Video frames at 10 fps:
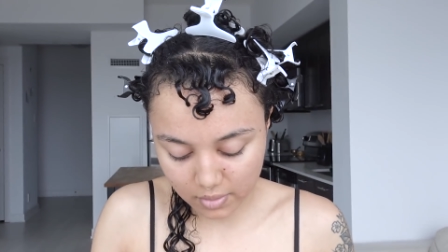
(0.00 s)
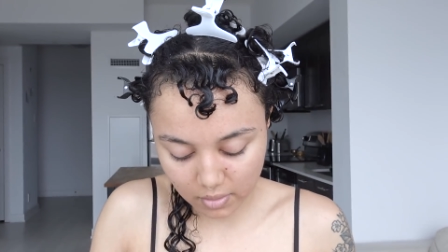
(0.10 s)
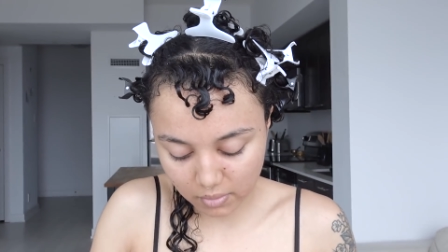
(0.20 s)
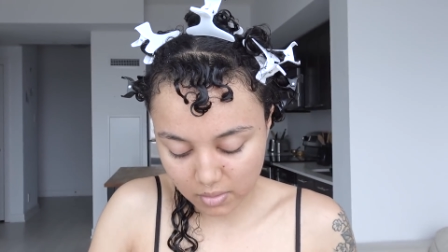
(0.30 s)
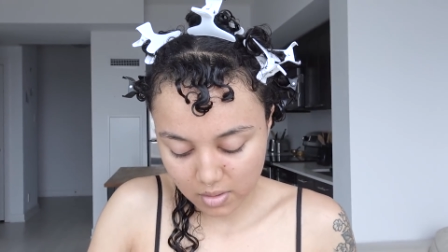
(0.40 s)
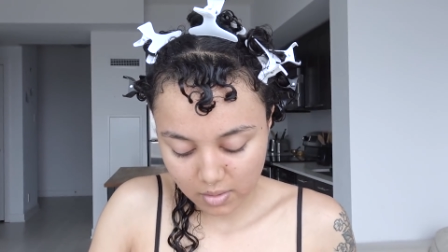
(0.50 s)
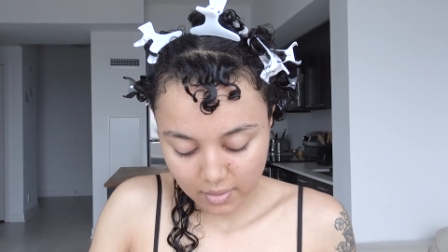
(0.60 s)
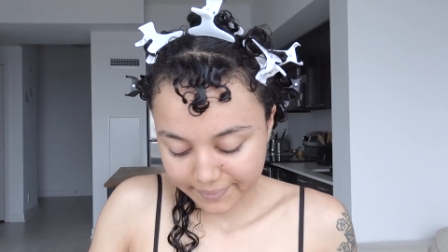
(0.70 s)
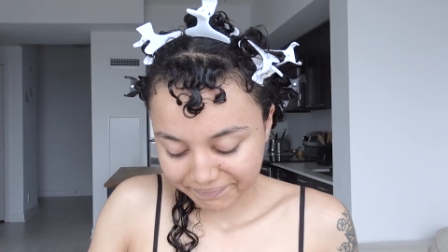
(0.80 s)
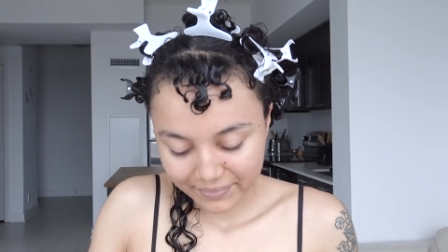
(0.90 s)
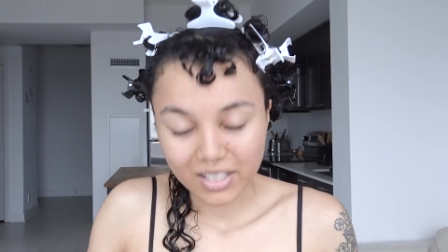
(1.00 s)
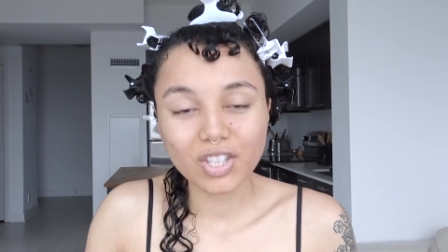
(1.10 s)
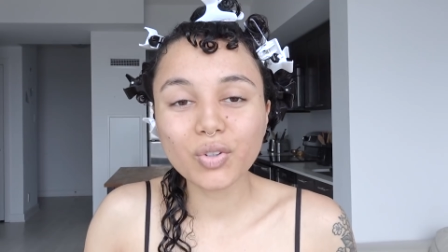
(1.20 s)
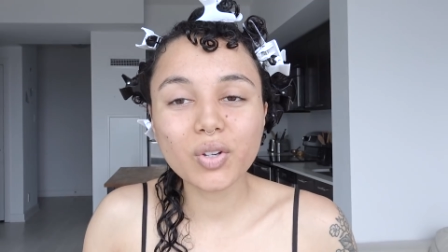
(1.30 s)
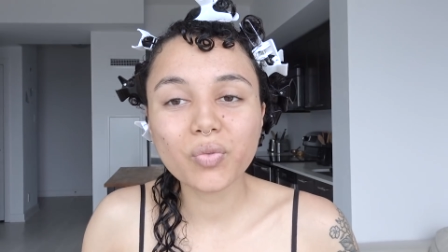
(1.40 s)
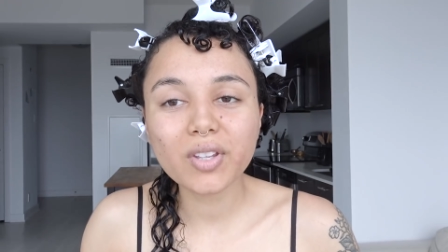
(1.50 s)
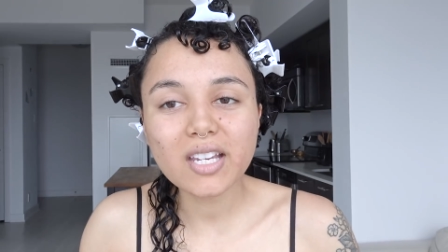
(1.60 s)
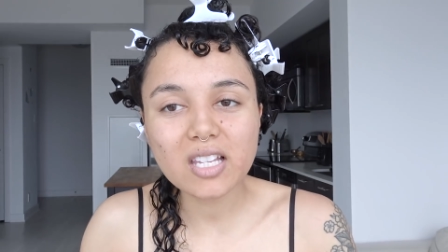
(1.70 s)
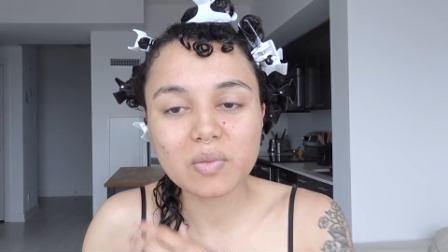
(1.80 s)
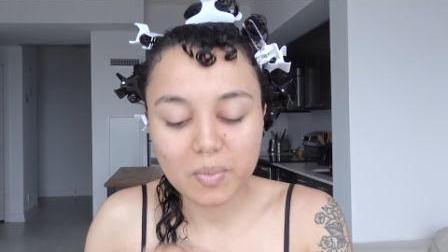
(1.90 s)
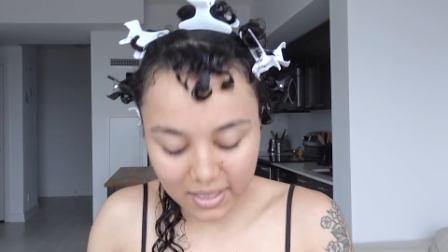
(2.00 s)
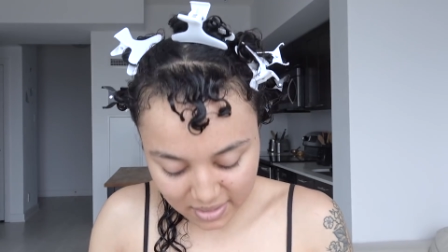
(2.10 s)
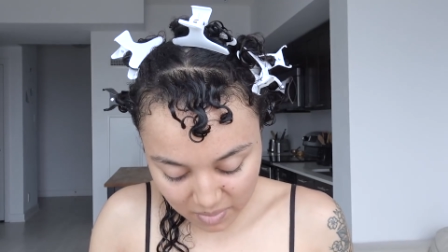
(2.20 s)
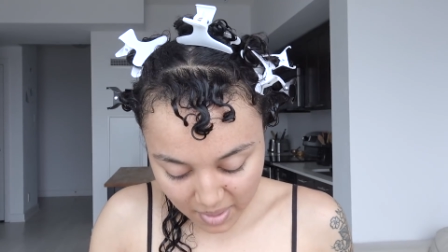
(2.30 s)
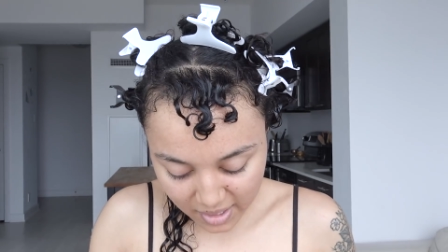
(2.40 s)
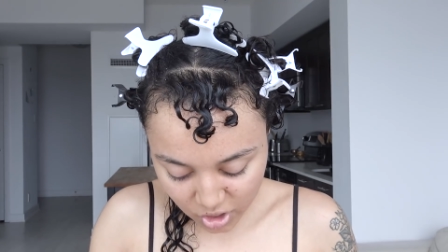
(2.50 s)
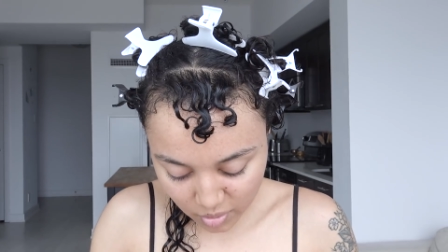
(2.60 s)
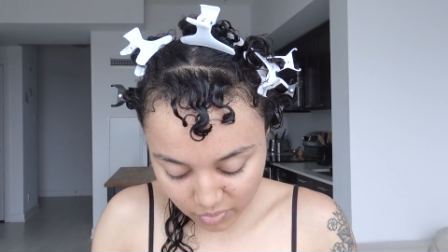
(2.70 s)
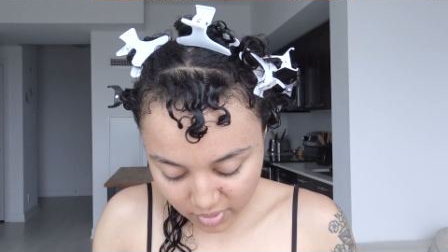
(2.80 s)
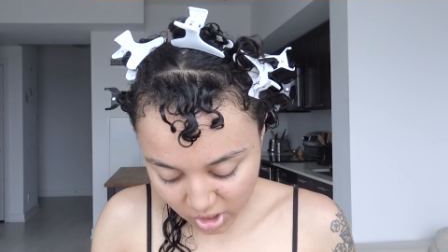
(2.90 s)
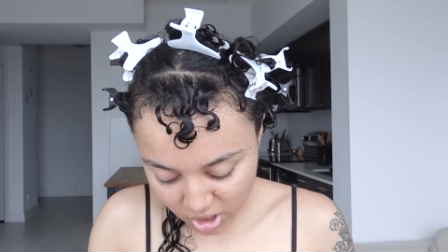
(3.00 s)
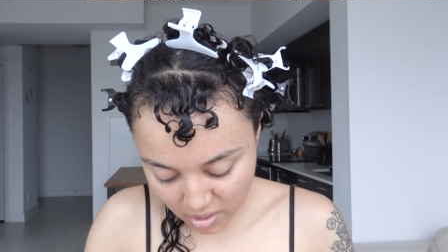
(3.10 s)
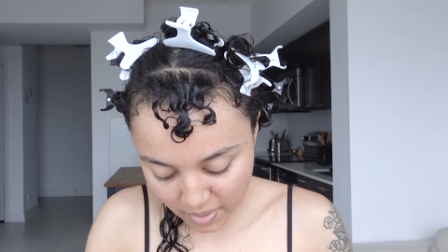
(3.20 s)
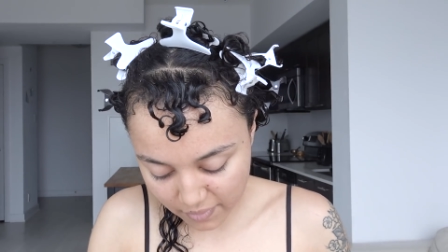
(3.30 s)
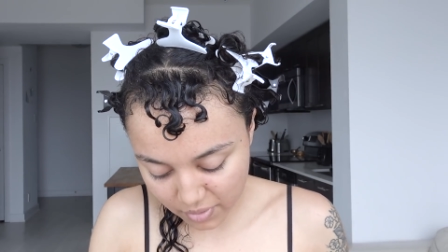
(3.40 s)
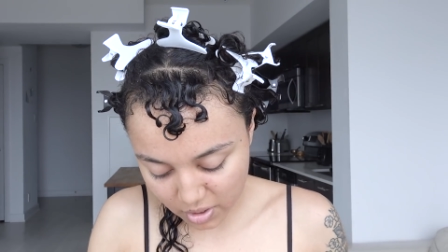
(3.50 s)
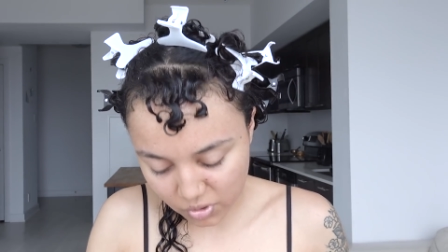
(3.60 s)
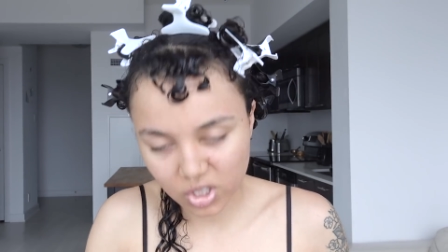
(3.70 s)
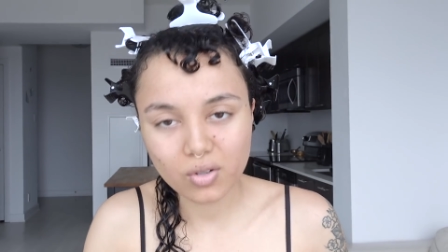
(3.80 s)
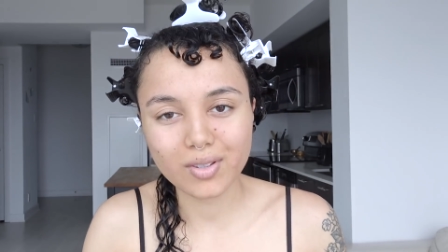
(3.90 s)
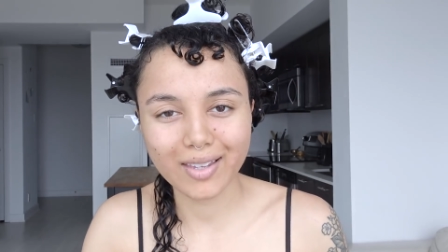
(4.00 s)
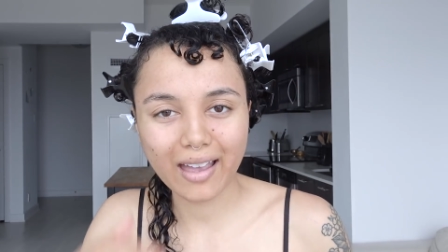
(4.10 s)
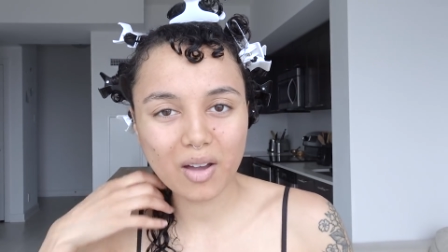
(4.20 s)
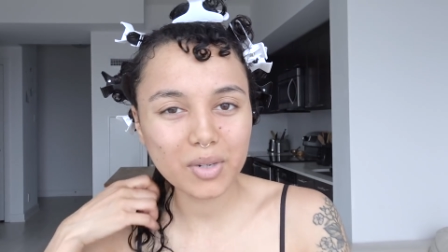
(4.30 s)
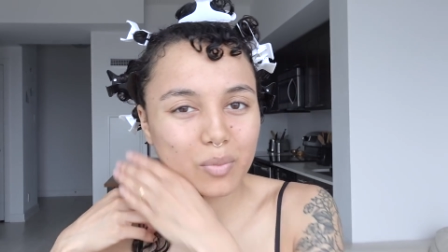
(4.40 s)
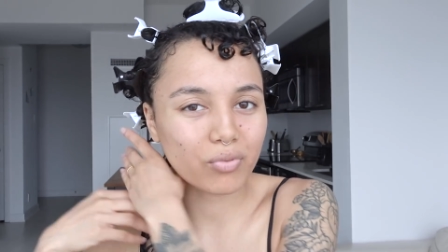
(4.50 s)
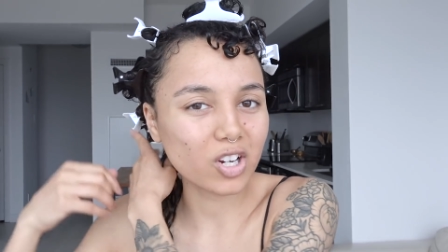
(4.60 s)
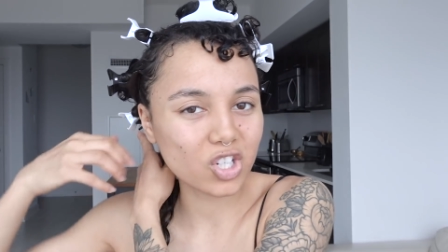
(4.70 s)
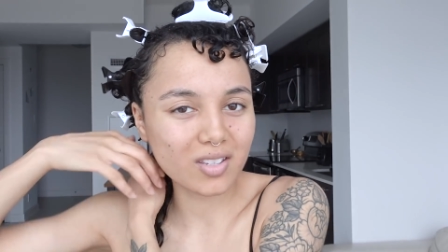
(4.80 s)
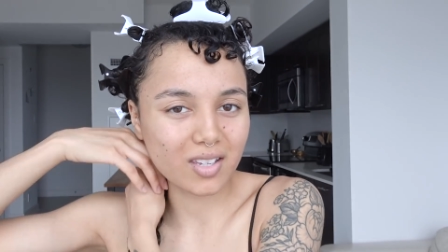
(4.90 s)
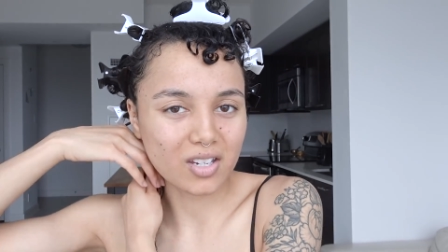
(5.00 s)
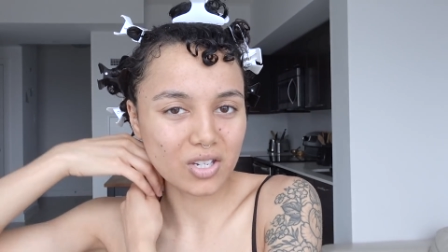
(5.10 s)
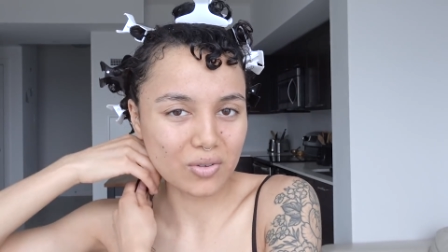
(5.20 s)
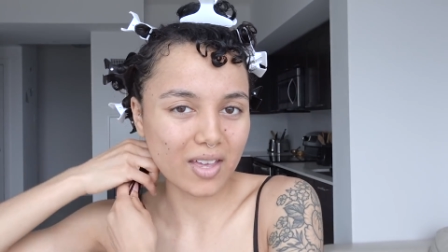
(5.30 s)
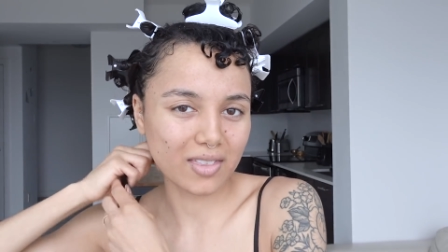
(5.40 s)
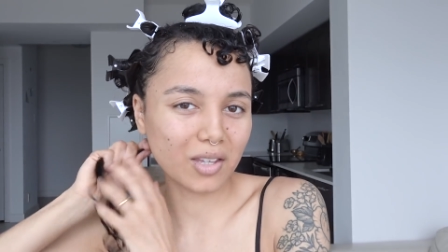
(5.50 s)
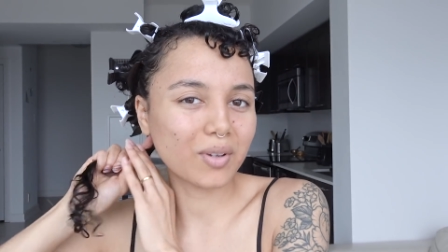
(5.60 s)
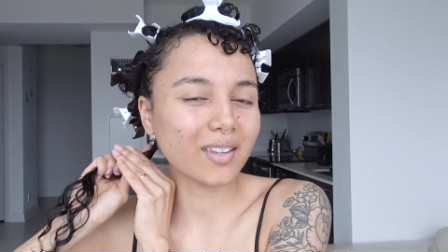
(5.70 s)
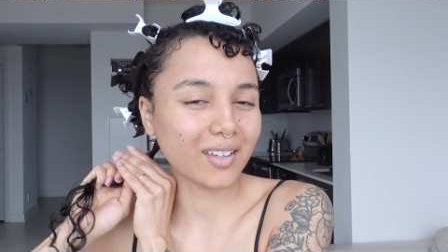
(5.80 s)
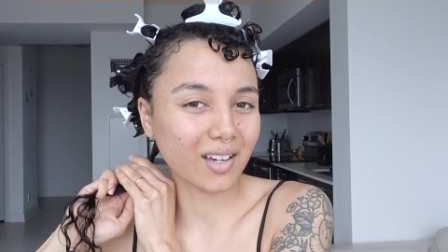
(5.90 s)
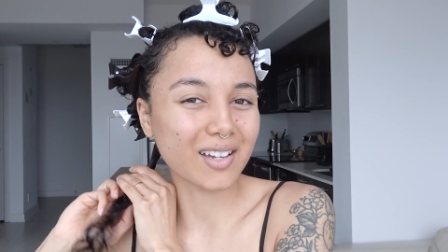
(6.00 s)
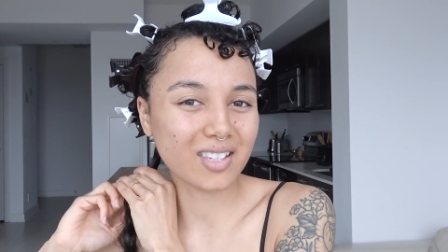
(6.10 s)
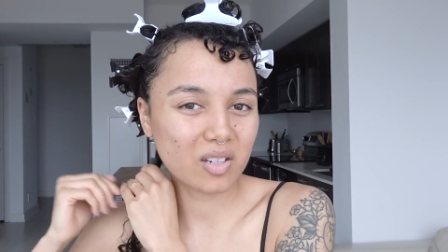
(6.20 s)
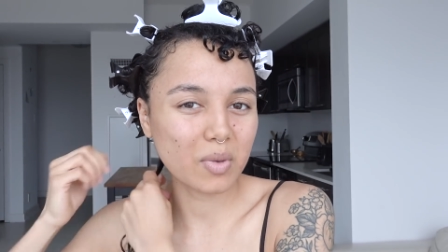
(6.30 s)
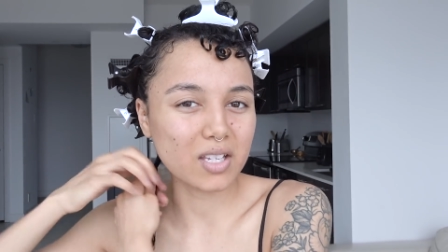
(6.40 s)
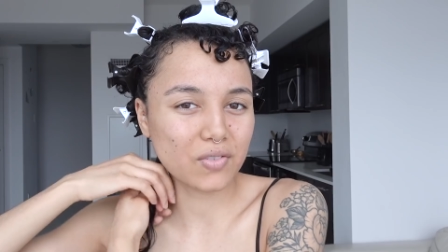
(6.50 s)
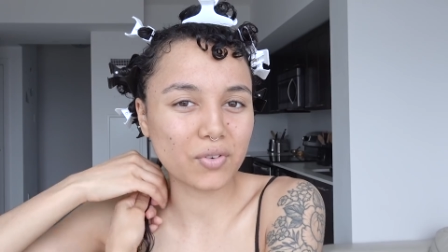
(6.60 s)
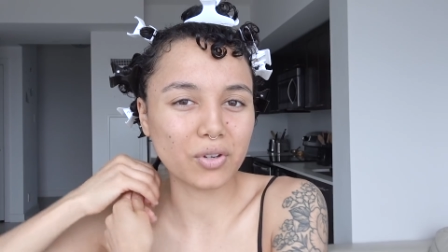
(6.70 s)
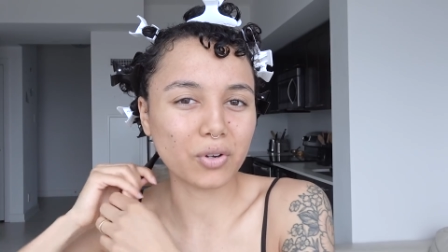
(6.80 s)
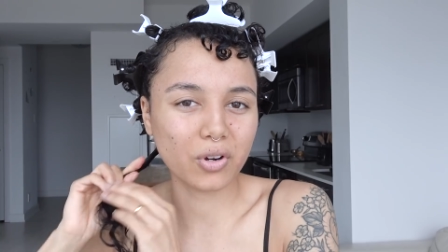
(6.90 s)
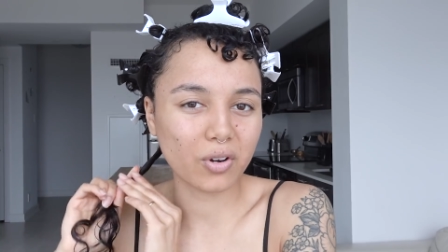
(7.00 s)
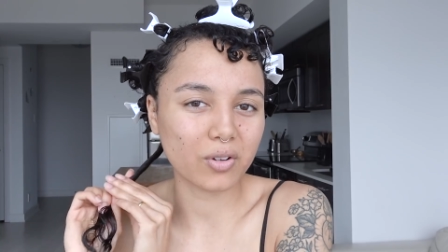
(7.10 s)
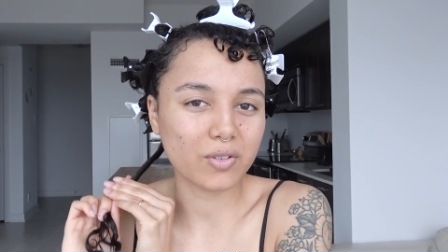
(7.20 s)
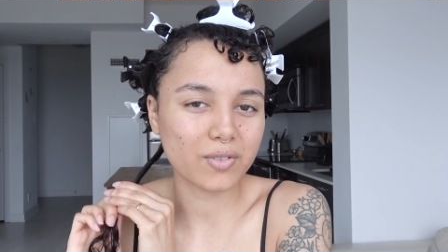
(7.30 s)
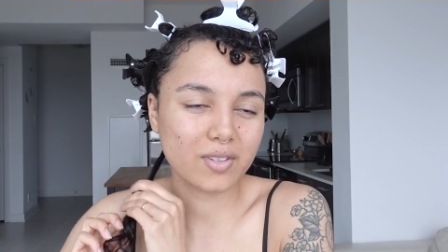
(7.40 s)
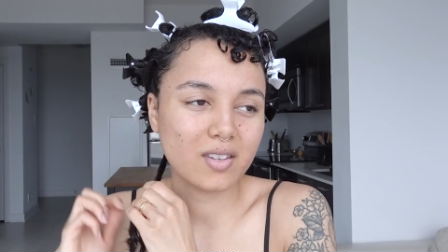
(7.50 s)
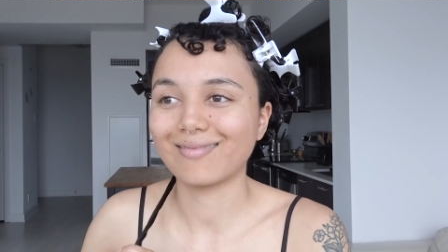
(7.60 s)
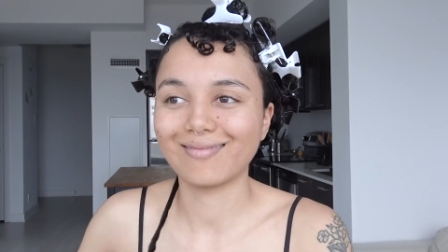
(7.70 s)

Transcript: So you can really just mix and match your brush however you choose. And like, how many brushes can do that you can like customize for your curls?